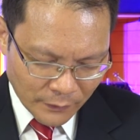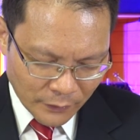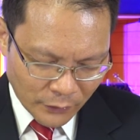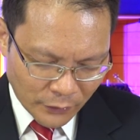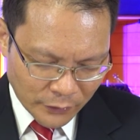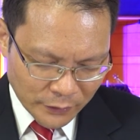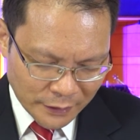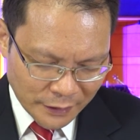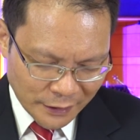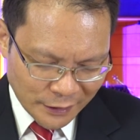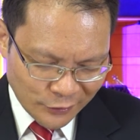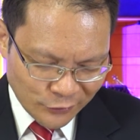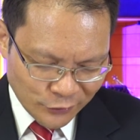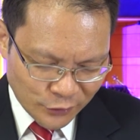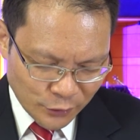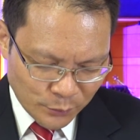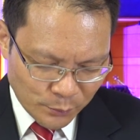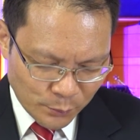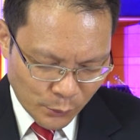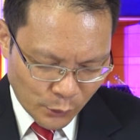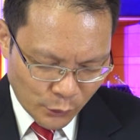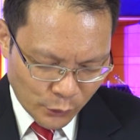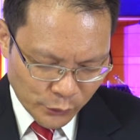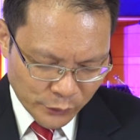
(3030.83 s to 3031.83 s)
Continue to
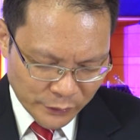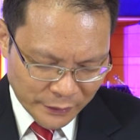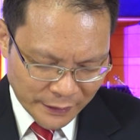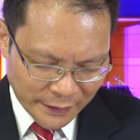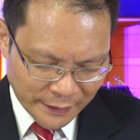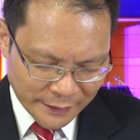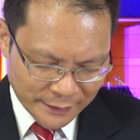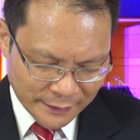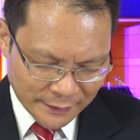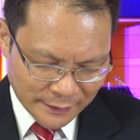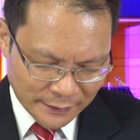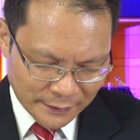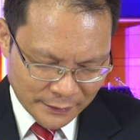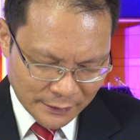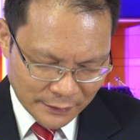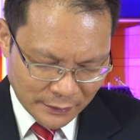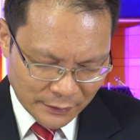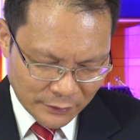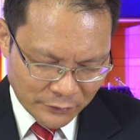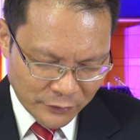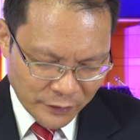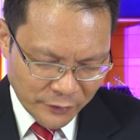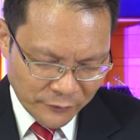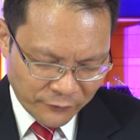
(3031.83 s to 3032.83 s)
mold us,
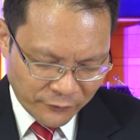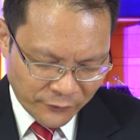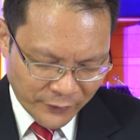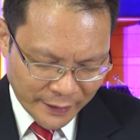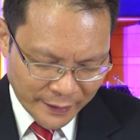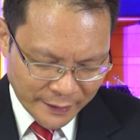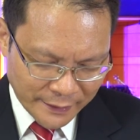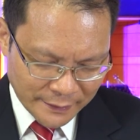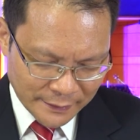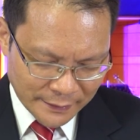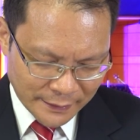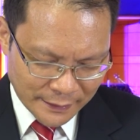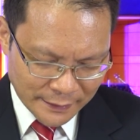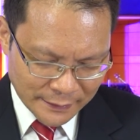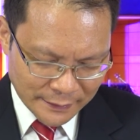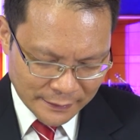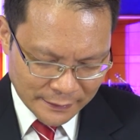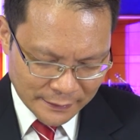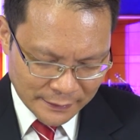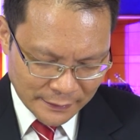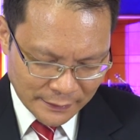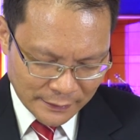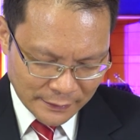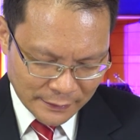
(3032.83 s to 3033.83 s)
refine
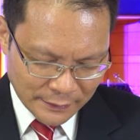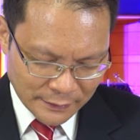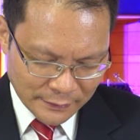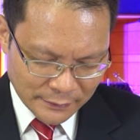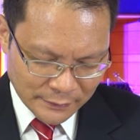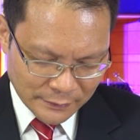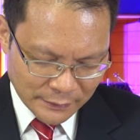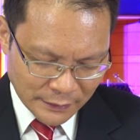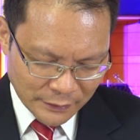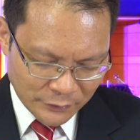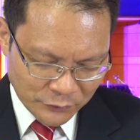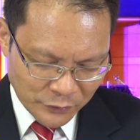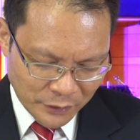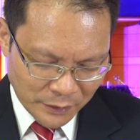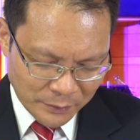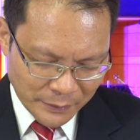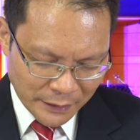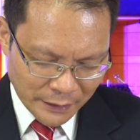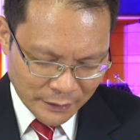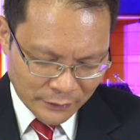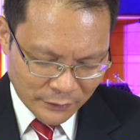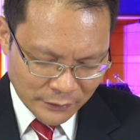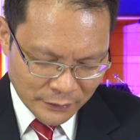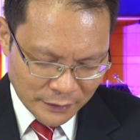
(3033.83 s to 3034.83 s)
us, that we
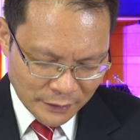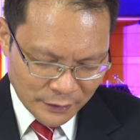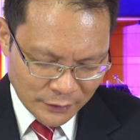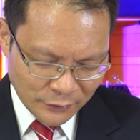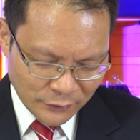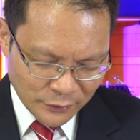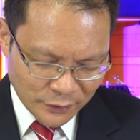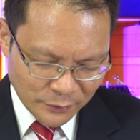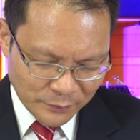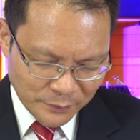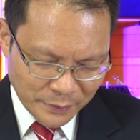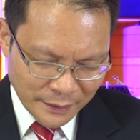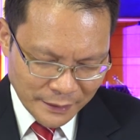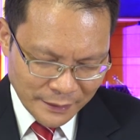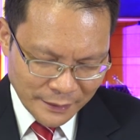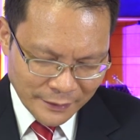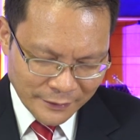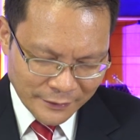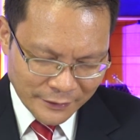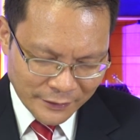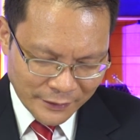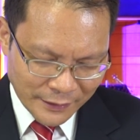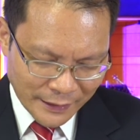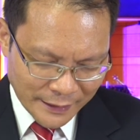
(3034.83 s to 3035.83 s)
may continue to be
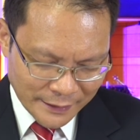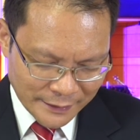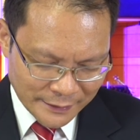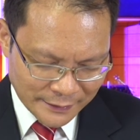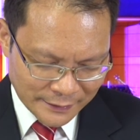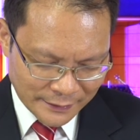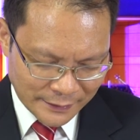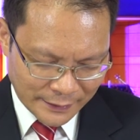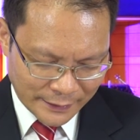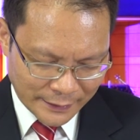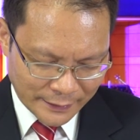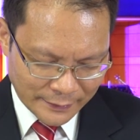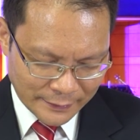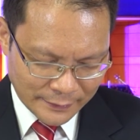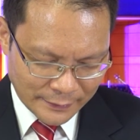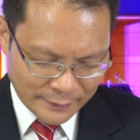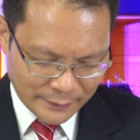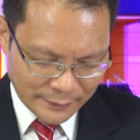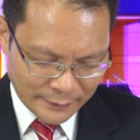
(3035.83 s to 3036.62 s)
Christ-like.